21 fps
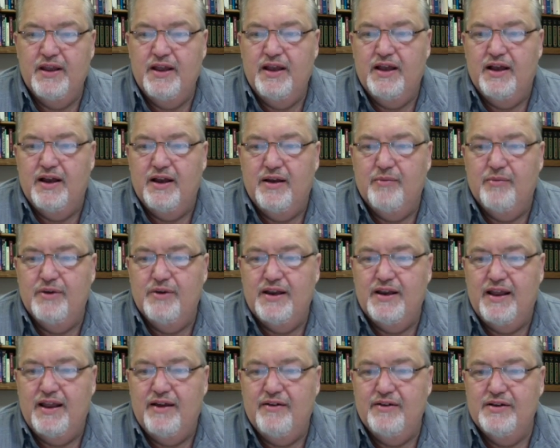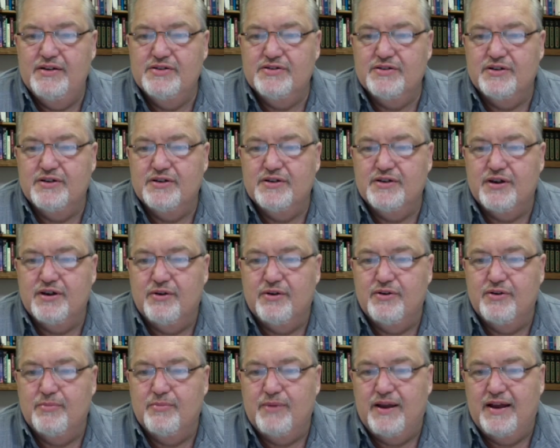but now he's going to talk
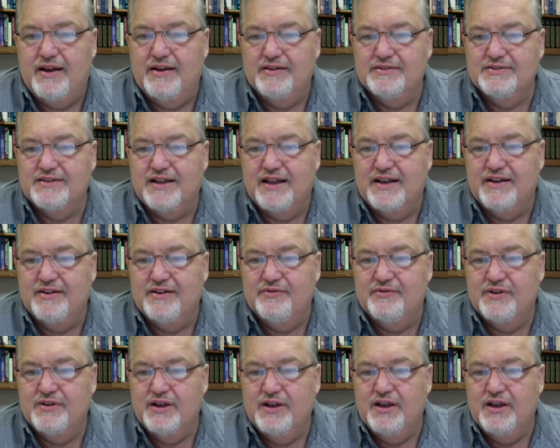about kind of,